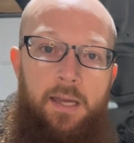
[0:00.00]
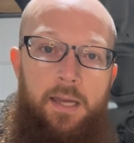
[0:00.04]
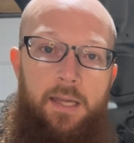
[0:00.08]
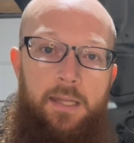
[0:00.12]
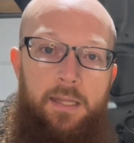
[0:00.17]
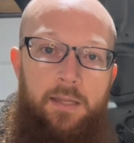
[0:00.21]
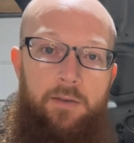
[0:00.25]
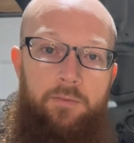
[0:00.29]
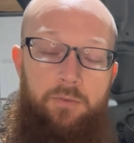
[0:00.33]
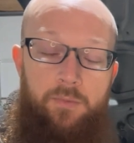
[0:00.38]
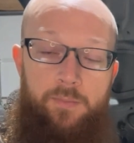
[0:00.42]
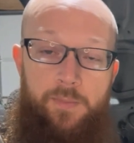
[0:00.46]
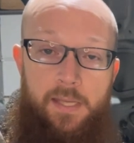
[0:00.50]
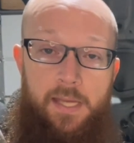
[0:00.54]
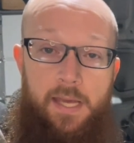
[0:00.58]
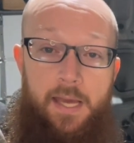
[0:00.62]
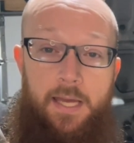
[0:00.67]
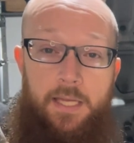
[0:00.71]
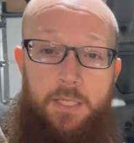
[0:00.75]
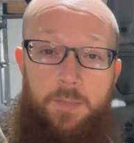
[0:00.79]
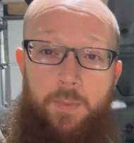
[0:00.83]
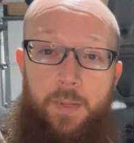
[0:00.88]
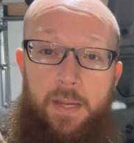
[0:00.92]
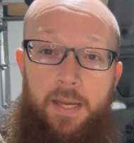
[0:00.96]
and then from the
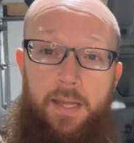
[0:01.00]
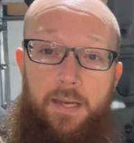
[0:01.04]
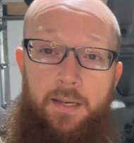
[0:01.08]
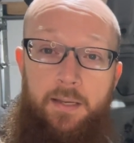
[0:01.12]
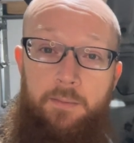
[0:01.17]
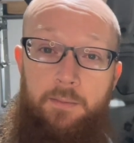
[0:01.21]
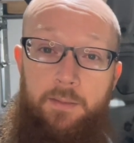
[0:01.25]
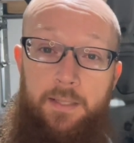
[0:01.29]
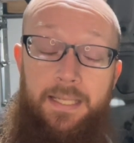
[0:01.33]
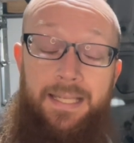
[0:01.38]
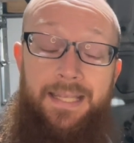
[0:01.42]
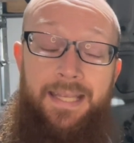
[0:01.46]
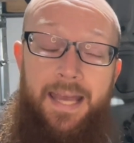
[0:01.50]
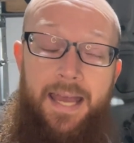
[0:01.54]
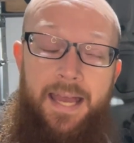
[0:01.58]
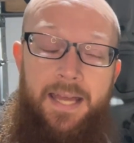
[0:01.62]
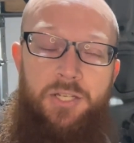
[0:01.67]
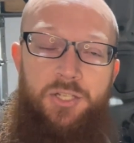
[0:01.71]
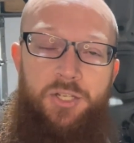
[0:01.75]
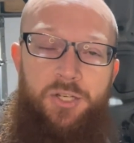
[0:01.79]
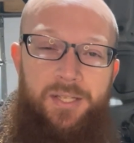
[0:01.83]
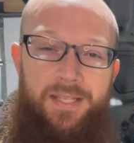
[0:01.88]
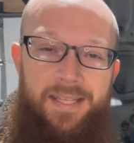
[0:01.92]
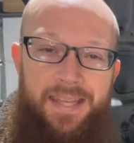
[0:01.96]
catch
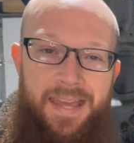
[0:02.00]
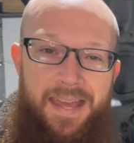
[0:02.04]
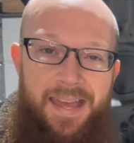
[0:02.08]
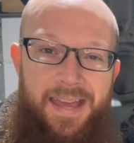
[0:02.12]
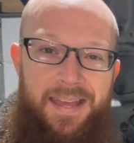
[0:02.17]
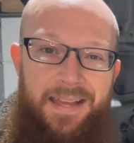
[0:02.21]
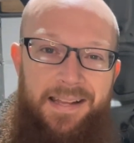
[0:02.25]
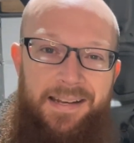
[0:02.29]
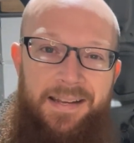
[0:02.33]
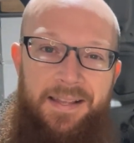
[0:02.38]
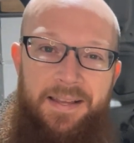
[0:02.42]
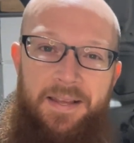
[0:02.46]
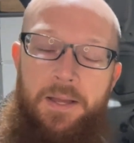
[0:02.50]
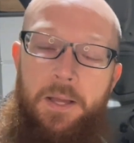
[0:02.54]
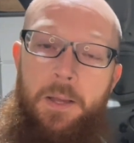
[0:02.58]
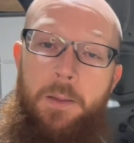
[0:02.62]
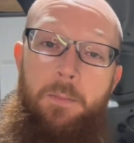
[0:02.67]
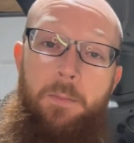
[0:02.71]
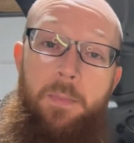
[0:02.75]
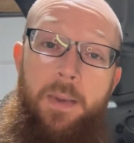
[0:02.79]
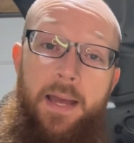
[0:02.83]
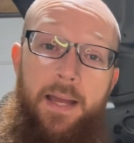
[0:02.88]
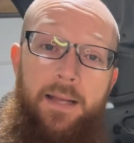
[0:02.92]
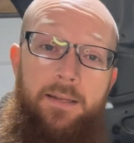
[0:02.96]
can
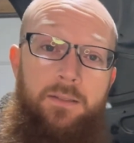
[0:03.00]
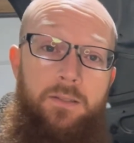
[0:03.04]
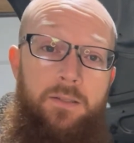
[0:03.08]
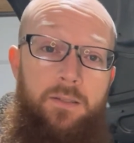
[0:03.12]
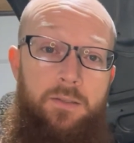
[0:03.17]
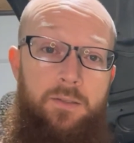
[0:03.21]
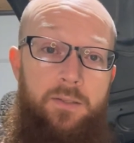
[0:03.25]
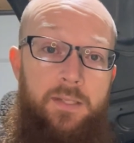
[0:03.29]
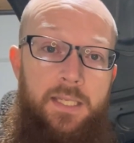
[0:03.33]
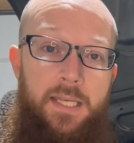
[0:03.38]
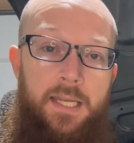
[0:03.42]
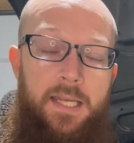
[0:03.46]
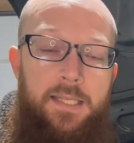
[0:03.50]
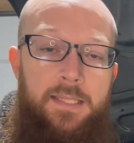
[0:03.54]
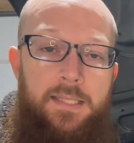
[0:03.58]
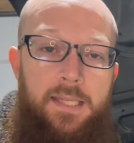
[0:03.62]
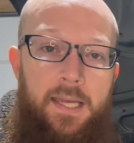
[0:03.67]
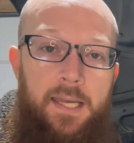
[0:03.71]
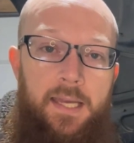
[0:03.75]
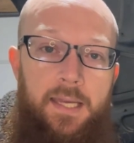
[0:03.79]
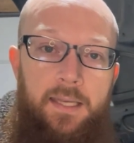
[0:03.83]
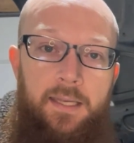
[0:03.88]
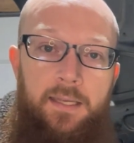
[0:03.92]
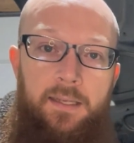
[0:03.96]
back to the
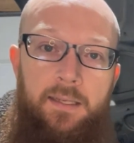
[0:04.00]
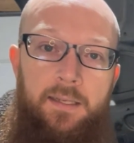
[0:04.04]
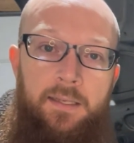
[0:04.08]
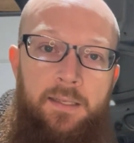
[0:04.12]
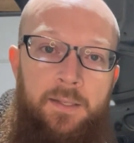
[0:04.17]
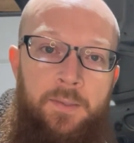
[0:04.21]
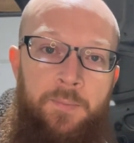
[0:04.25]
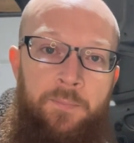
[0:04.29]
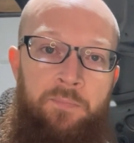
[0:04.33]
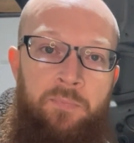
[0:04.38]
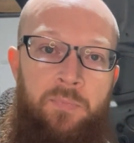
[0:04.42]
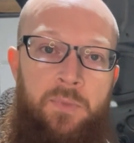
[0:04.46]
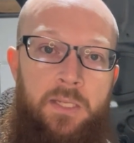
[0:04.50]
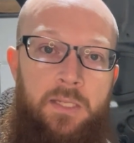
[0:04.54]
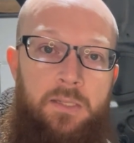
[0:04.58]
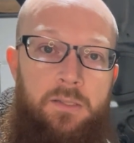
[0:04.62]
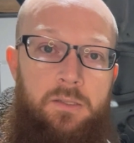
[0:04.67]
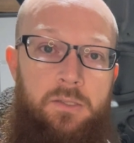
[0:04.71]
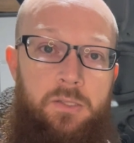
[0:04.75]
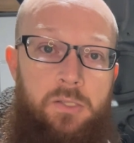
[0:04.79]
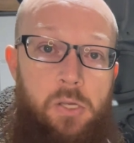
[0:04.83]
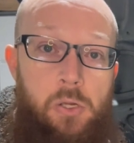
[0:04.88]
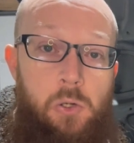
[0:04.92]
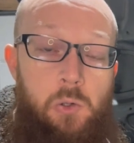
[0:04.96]
intake.
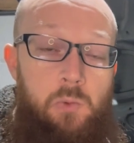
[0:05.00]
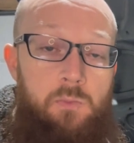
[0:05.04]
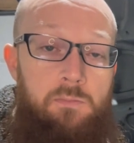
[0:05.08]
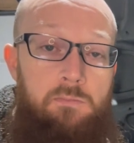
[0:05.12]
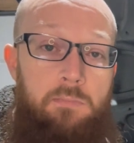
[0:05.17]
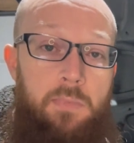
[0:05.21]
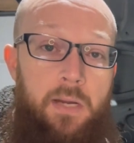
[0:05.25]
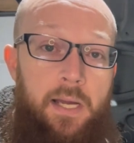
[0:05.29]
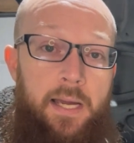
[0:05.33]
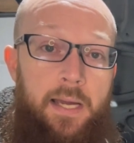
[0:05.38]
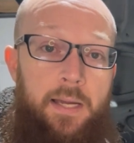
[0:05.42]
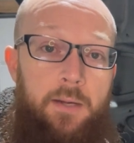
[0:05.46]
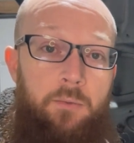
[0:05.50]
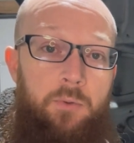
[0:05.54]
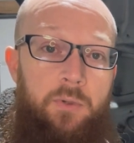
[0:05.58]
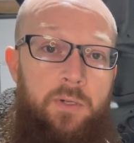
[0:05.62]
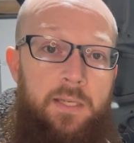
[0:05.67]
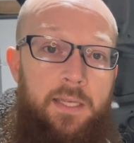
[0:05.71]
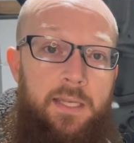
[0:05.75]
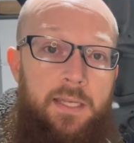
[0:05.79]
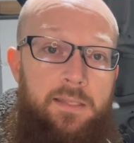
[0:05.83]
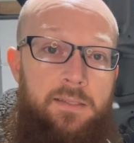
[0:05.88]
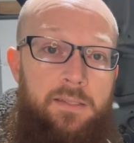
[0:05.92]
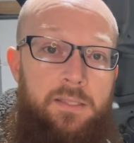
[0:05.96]
So I will
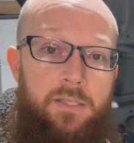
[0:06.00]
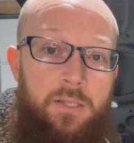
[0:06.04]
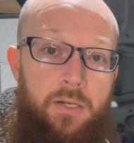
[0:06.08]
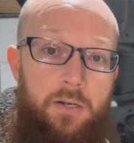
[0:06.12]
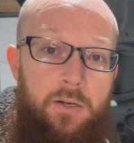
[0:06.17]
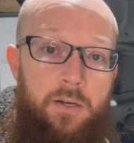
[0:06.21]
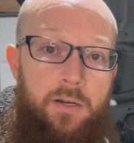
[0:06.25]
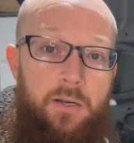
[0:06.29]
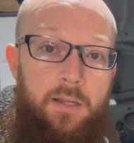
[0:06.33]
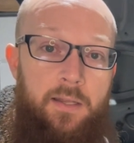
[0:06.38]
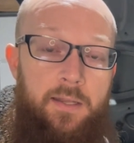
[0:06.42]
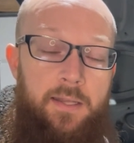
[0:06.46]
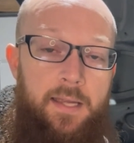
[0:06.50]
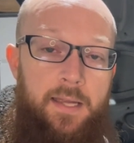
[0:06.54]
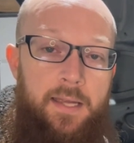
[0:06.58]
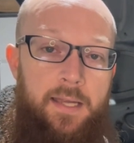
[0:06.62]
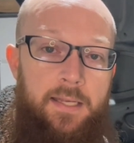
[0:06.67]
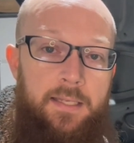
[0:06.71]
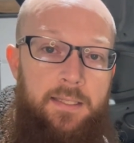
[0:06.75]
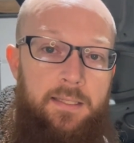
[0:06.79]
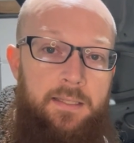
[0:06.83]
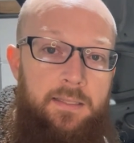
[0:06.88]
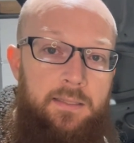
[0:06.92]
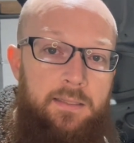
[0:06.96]
get started on
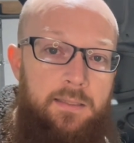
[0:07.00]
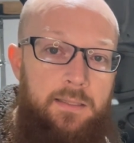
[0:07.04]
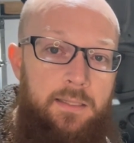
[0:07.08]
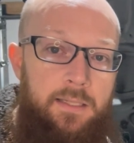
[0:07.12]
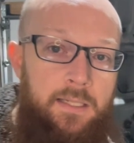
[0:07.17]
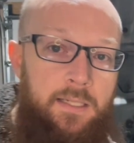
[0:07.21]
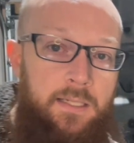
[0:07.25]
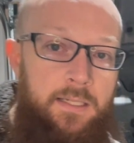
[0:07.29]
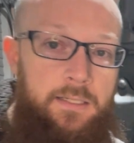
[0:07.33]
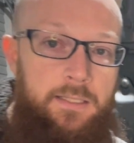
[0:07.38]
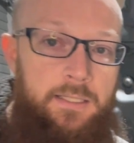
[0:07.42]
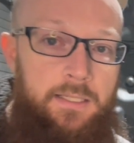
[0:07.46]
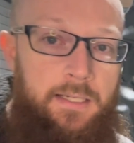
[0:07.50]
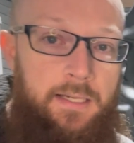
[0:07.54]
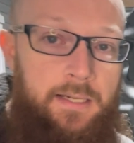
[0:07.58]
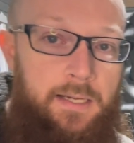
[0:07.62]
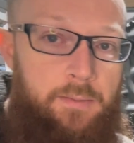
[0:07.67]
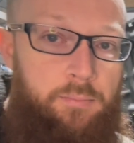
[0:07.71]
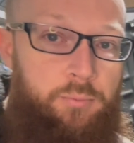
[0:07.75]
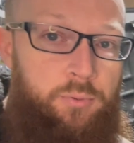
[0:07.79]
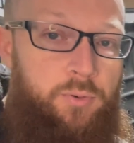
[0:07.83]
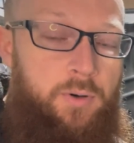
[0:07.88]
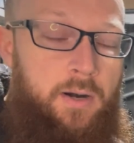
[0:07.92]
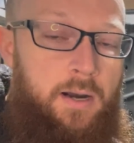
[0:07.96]
that. I
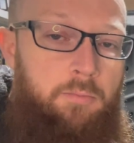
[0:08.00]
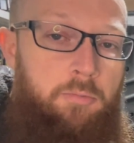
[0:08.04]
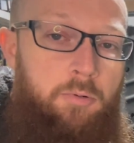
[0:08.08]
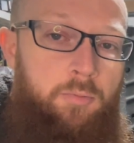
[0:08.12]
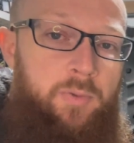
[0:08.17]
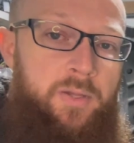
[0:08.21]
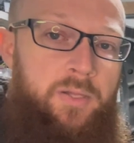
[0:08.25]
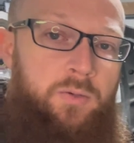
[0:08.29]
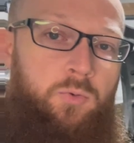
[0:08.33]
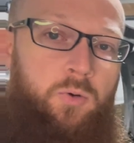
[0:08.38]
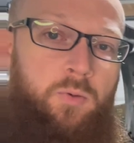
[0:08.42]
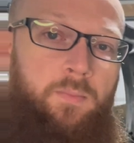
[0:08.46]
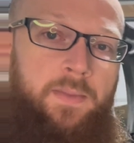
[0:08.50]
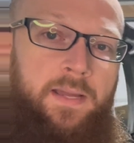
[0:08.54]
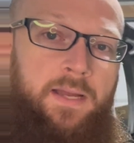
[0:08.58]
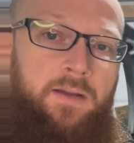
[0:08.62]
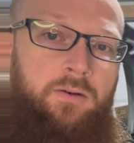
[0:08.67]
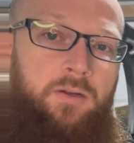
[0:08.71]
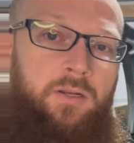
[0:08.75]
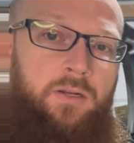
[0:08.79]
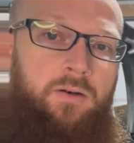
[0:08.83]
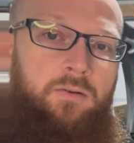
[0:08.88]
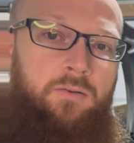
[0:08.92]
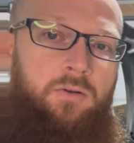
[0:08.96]
probably will
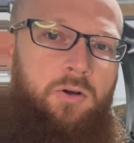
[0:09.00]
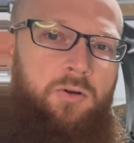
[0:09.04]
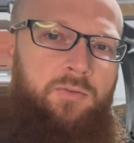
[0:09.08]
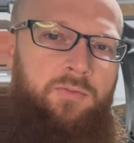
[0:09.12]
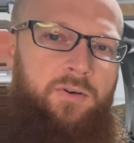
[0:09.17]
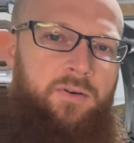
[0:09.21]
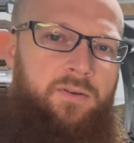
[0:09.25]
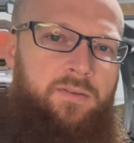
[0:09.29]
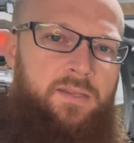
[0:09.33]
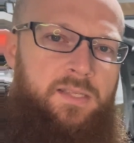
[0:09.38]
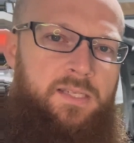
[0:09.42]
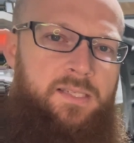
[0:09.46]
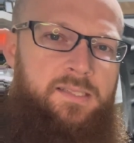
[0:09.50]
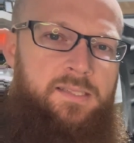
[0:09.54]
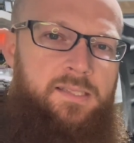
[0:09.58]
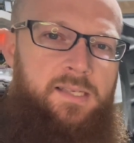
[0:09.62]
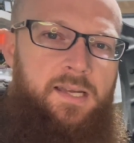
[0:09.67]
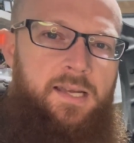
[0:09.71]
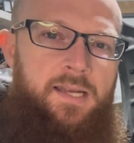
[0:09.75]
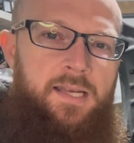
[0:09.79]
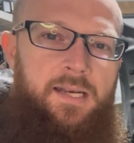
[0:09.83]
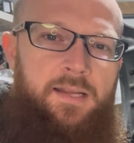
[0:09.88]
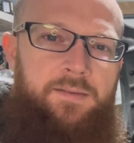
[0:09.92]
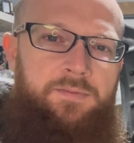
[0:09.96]
mount it over this
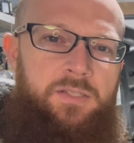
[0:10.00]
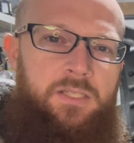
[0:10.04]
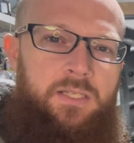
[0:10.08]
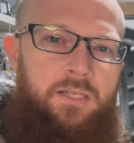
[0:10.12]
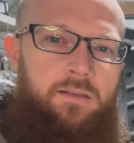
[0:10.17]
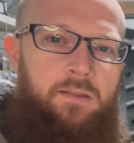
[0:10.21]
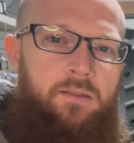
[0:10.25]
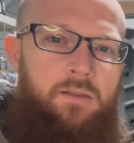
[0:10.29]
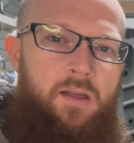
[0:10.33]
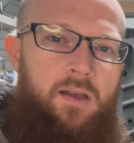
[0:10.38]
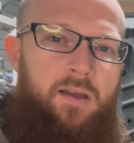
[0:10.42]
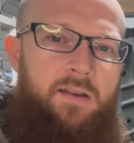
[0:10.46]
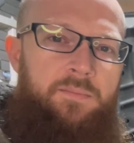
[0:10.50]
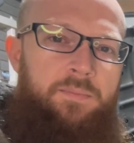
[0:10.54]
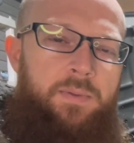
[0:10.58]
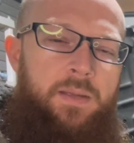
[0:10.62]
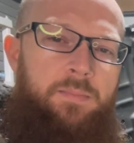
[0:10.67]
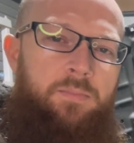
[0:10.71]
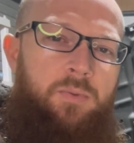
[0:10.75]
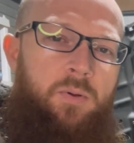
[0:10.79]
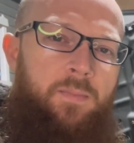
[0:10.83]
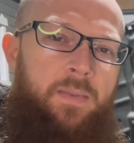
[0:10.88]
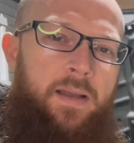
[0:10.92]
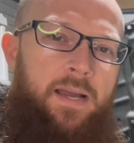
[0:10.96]
side. I've seen a lot of
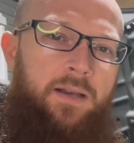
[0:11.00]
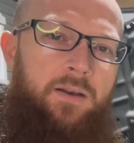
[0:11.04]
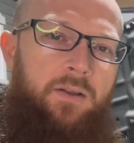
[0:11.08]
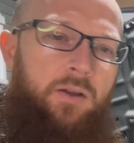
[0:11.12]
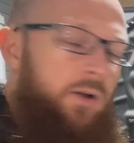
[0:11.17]
people mount